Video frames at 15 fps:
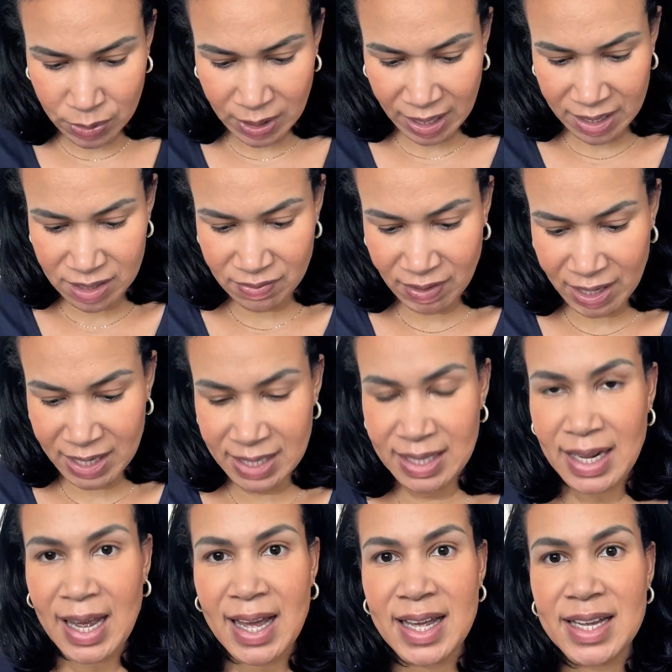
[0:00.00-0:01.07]
that is very
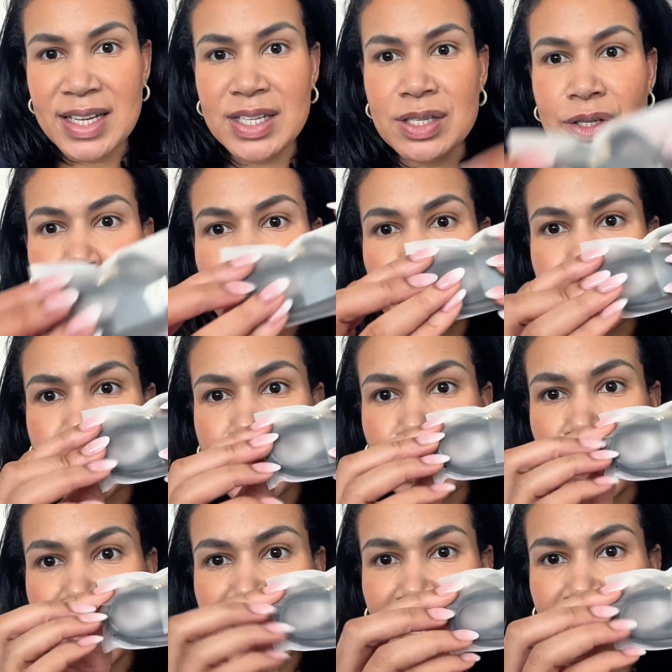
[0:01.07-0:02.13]
nice. You
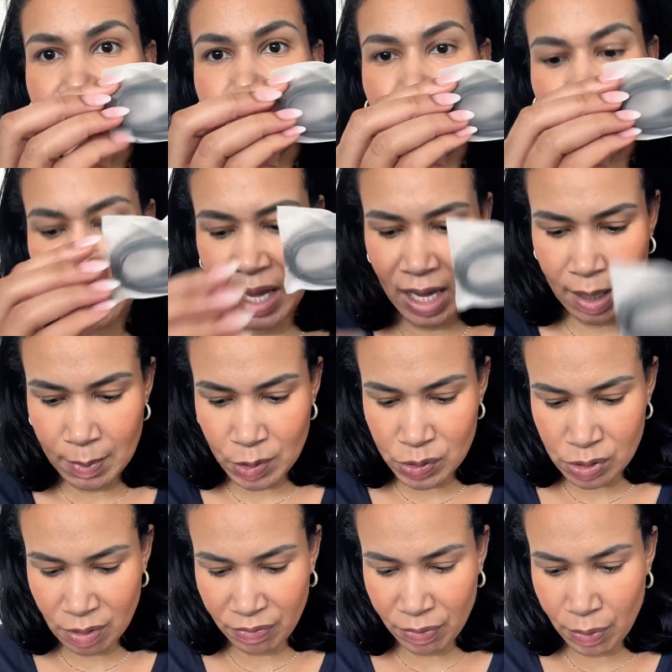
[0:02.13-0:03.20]
also get your
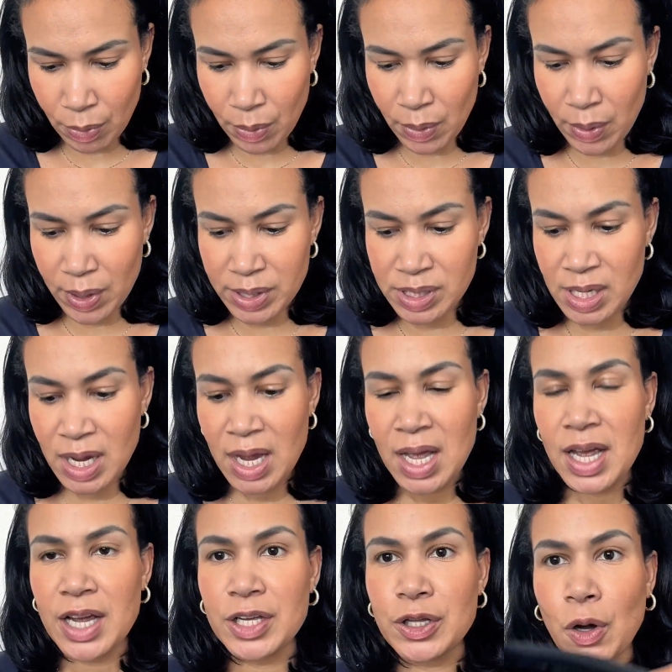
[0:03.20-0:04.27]
cables, of course.
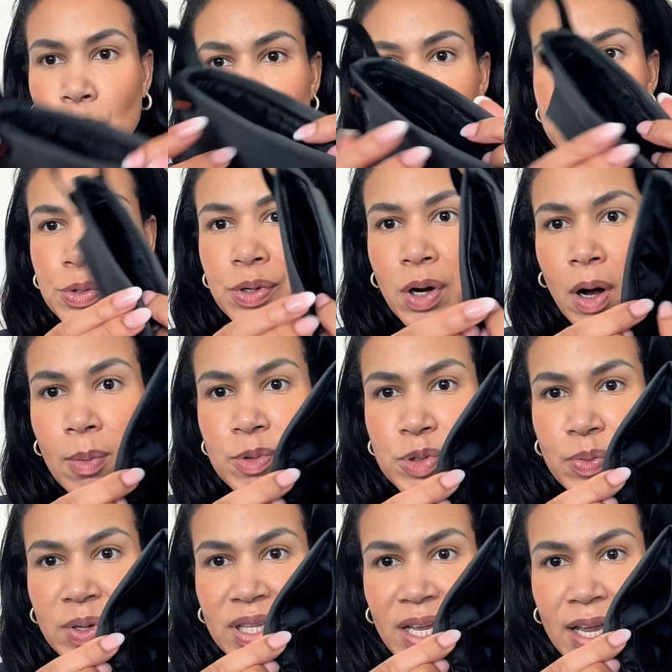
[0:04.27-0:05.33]
It also comes
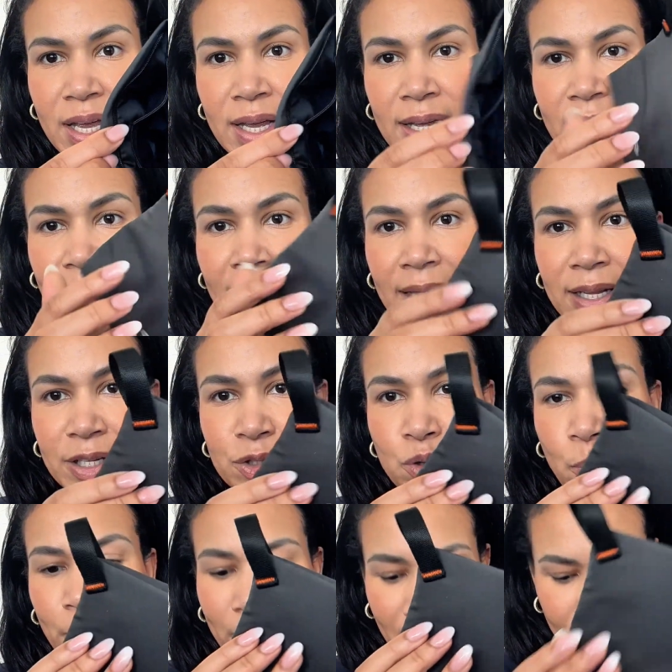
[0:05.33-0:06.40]
with a
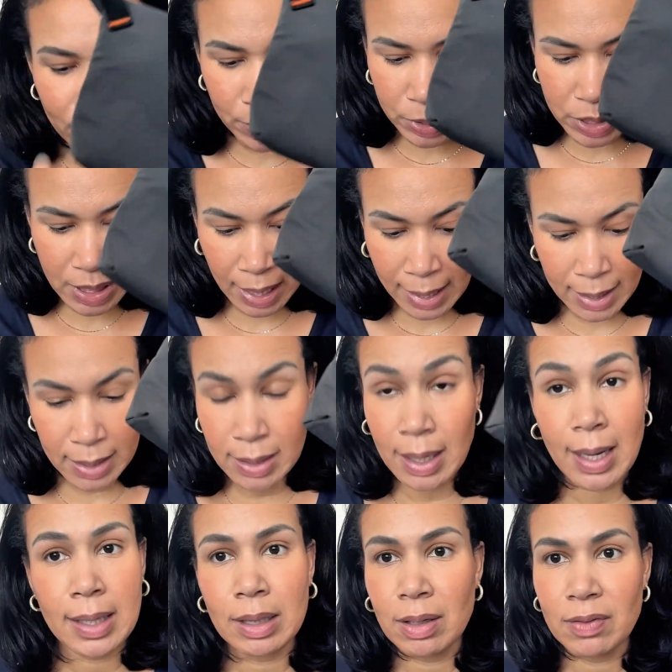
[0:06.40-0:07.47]
little pouch.
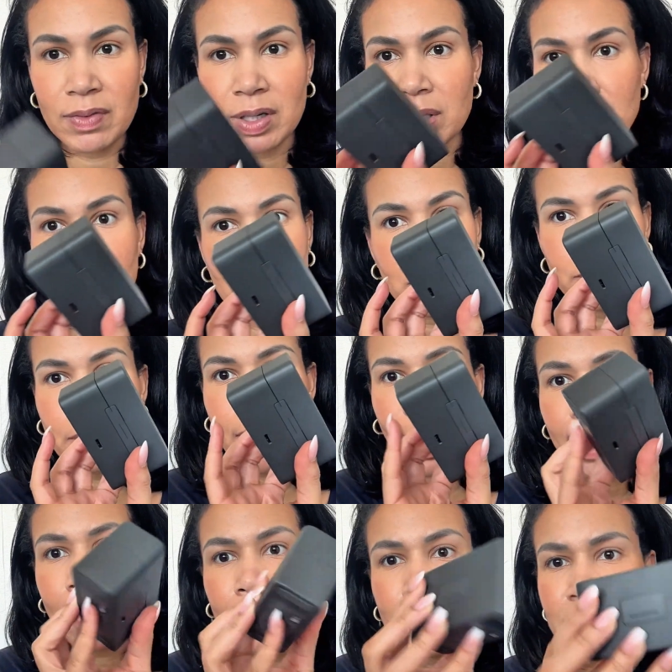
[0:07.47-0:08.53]
I love it. Look
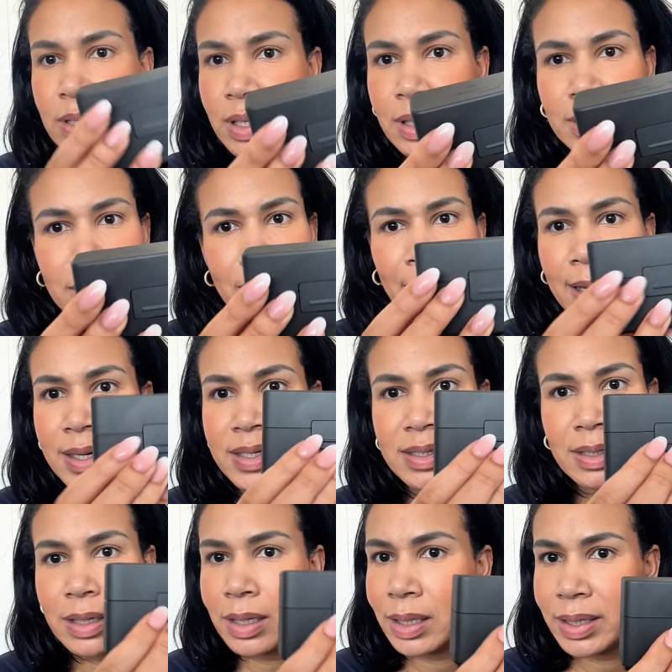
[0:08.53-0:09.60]
how nice,
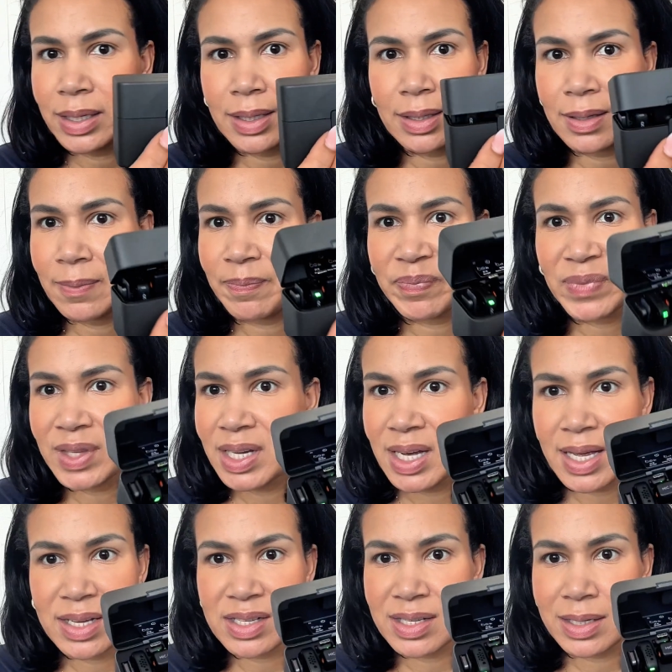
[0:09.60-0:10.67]
clean
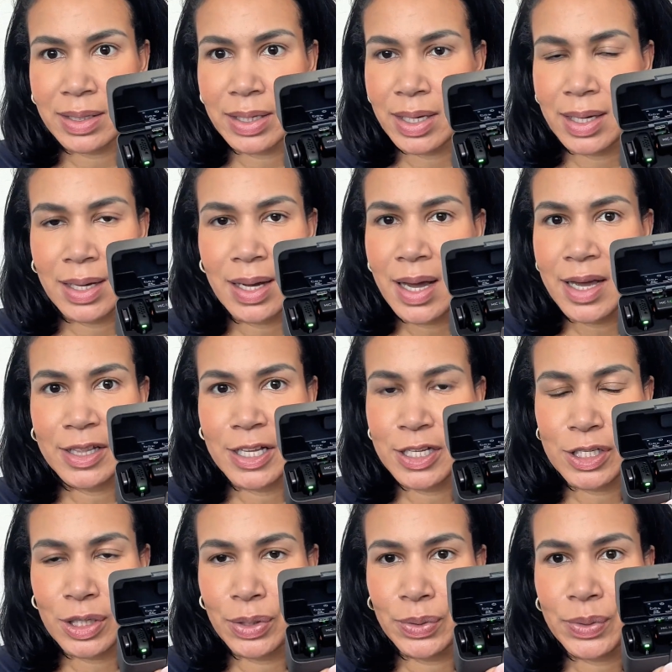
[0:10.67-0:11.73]
and sleek
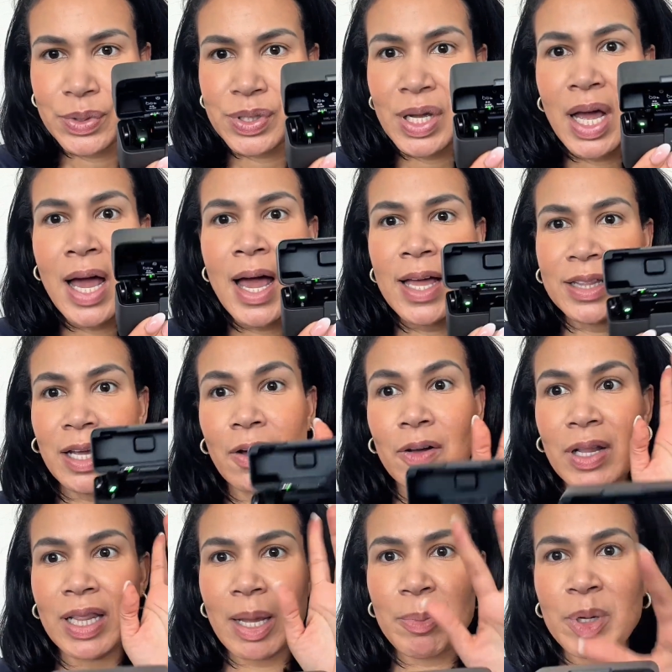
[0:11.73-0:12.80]
this looks. Now
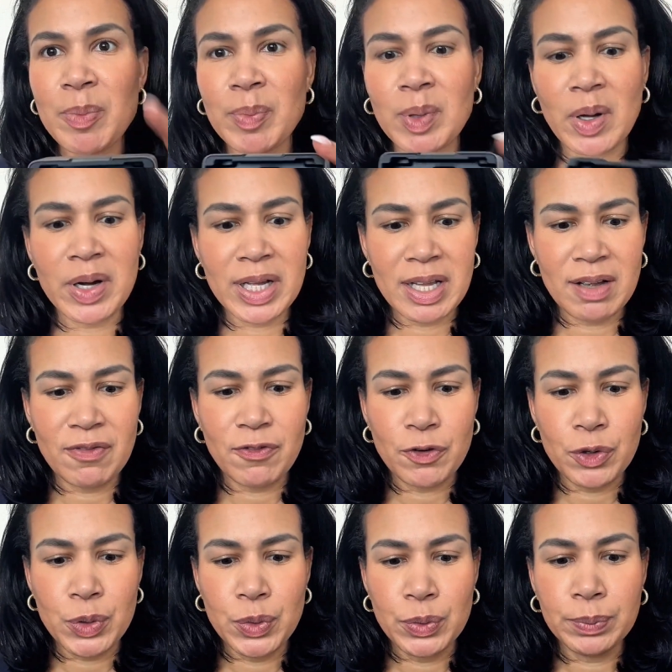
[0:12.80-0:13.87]
let me plug it in for
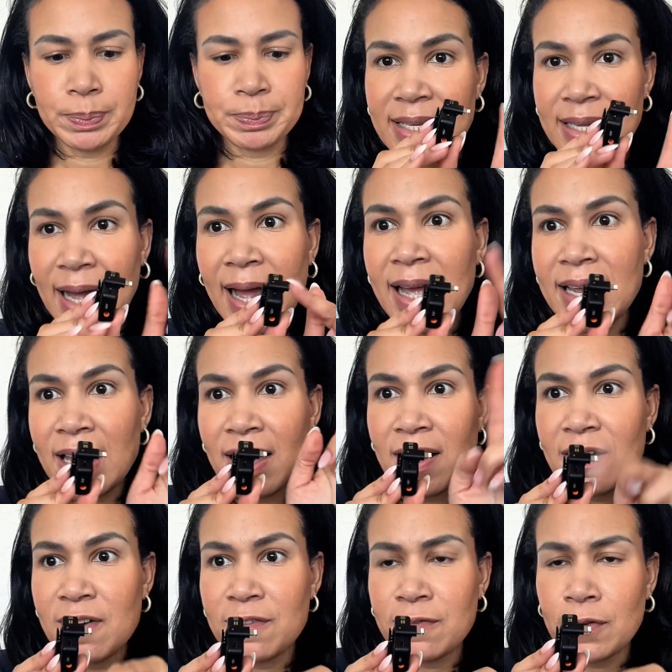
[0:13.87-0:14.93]
you. I
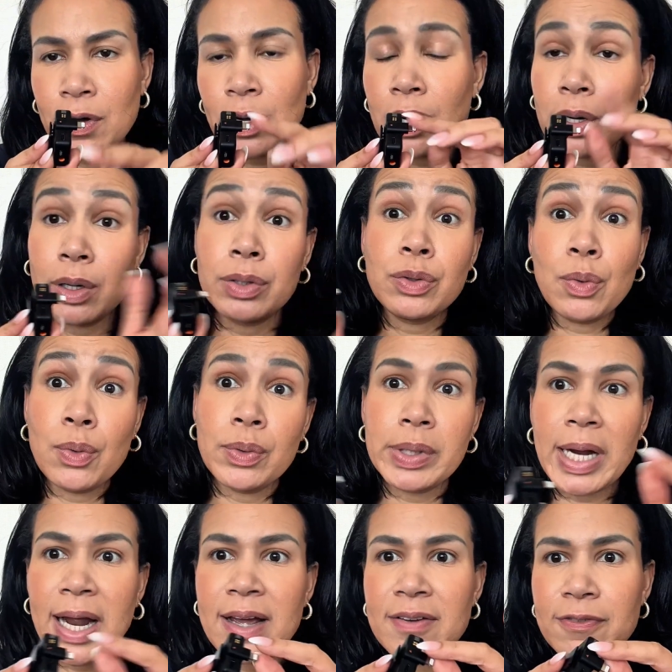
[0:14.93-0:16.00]
have an older
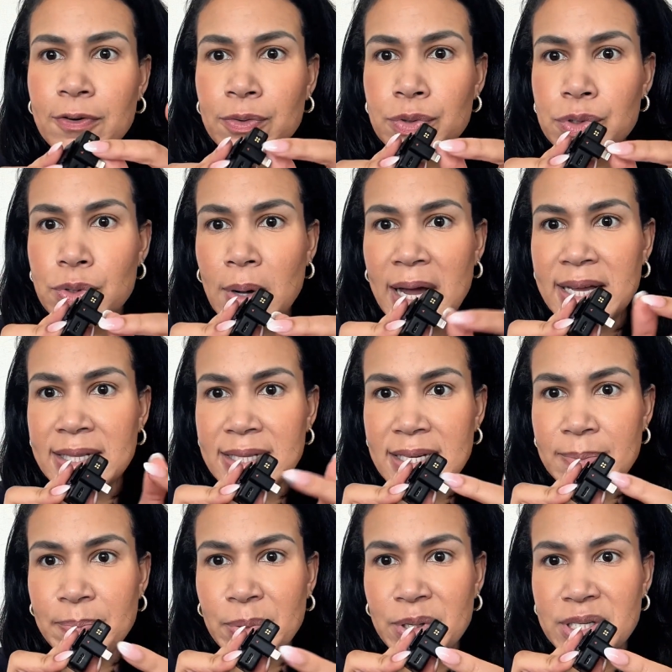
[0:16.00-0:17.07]
iPhone, so I
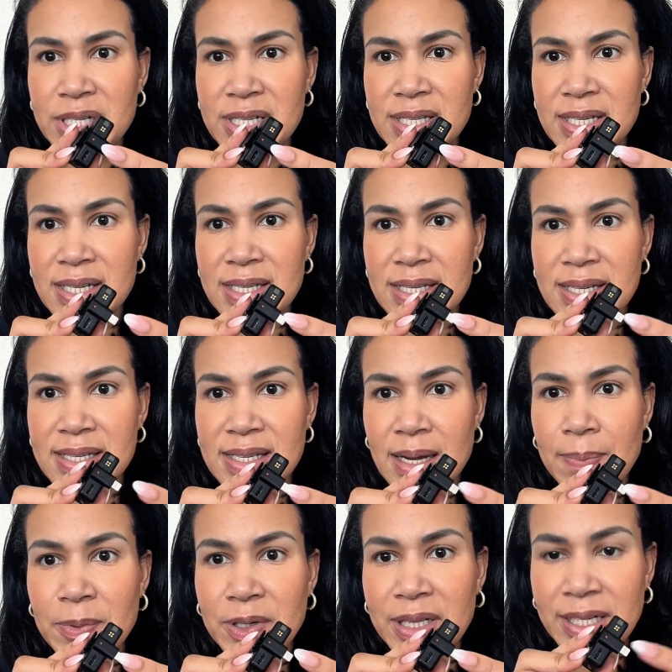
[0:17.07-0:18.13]
did purchase this
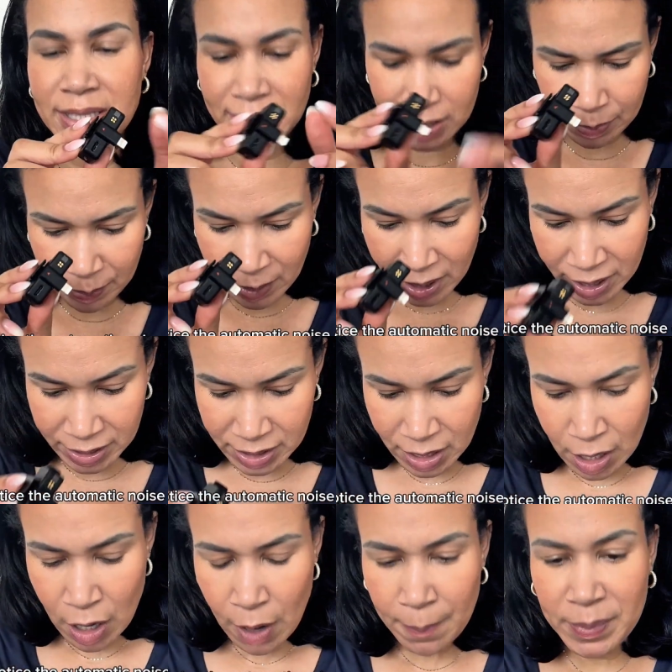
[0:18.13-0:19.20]
separately, this part,
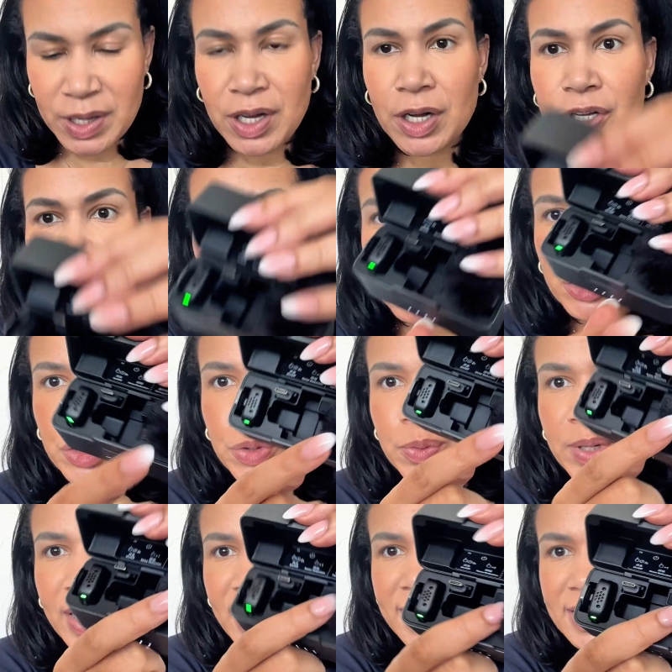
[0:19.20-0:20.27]
because you
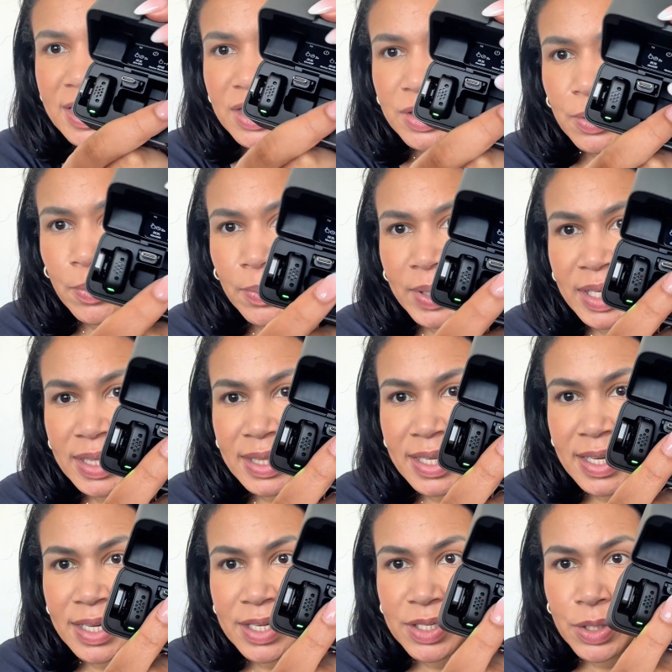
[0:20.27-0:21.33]
get it with
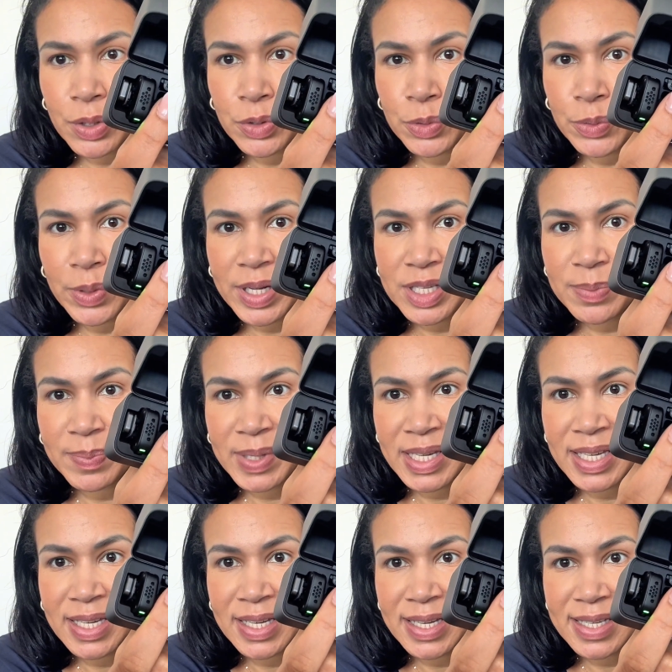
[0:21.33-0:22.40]
this
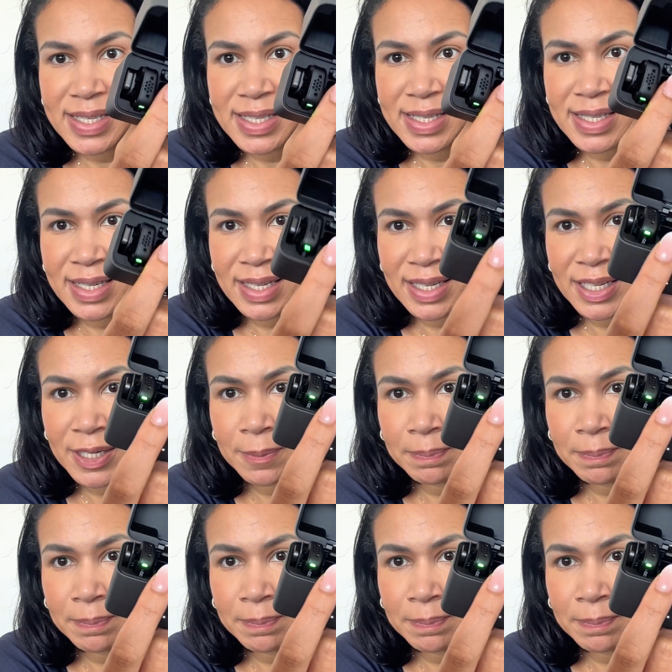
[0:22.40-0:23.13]
USB-C.